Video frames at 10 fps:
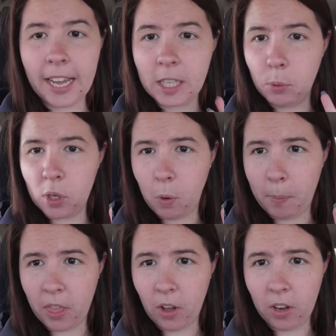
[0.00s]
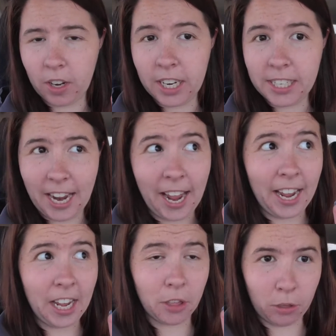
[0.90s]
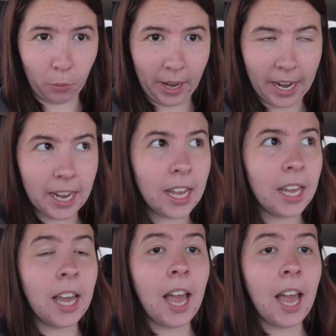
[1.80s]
It's BookSwapAthon day 3.